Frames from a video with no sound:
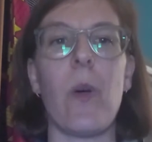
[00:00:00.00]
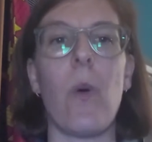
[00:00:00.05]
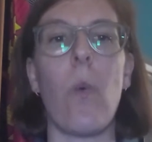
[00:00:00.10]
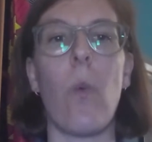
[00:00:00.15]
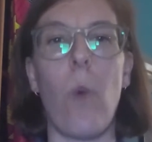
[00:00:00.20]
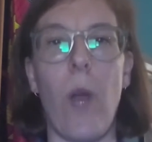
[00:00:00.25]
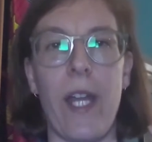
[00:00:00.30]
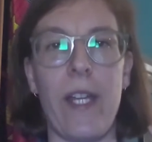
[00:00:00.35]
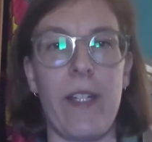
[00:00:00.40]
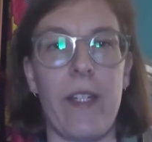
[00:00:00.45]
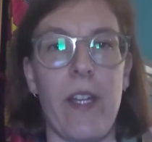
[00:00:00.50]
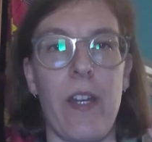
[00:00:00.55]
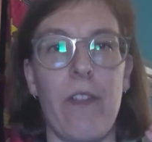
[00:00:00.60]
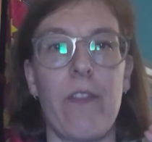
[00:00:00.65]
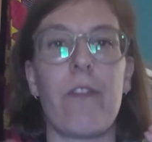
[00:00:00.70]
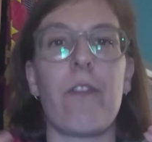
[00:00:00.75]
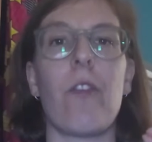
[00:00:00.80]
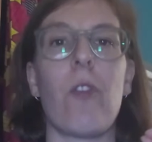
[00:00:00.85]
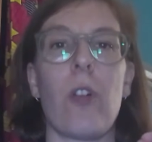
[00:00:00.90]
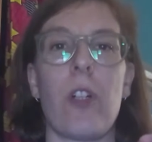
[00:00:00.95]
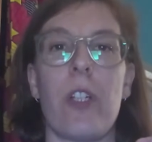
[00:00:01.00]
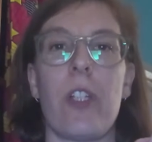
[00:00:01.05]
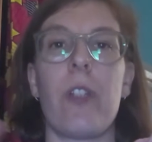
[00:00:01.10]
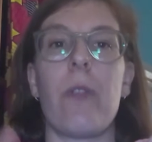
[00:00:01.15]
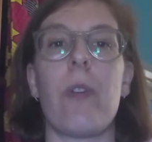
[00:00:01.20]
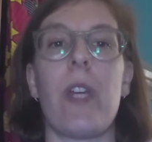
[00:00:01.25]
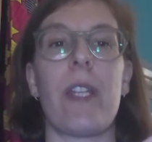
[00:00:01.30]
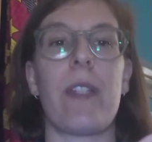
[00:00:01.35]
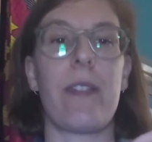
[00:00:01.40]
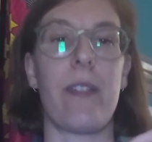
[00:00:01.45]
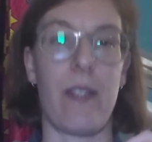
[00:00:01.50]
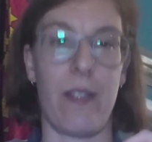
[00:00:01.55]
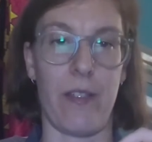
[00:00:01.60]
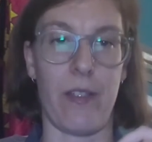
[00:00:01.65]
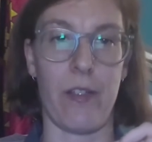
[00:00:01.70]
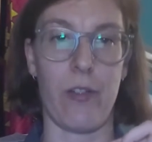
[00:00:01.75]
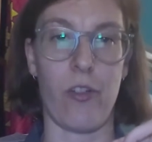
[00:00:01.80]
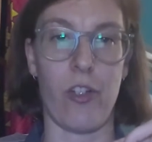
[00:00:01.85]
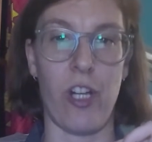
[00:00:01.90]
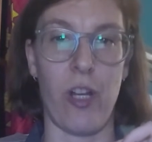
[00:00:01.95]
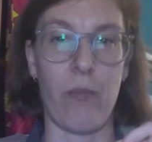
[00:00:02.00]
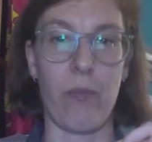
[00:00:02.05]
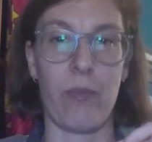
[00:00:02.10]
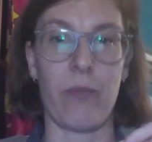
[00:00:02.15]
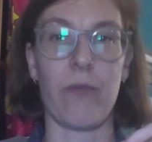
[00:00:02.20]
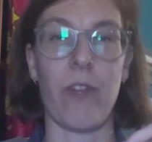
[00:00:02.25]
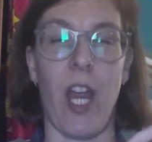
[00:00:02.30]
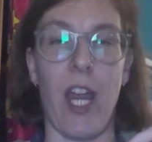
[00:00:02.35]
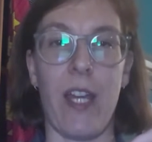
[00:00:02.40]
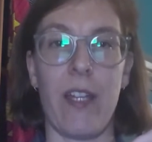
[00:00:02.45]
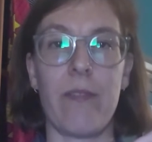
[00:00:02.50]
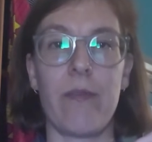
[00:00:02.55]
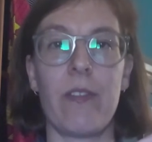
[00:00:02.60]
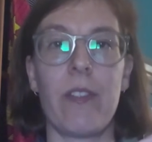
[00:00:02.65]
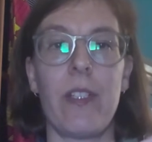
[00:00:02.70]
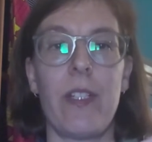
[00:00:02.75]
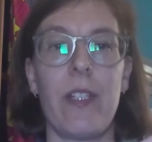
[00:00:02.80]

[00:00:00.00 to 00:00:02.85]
white enough for U.S. citizenship, right?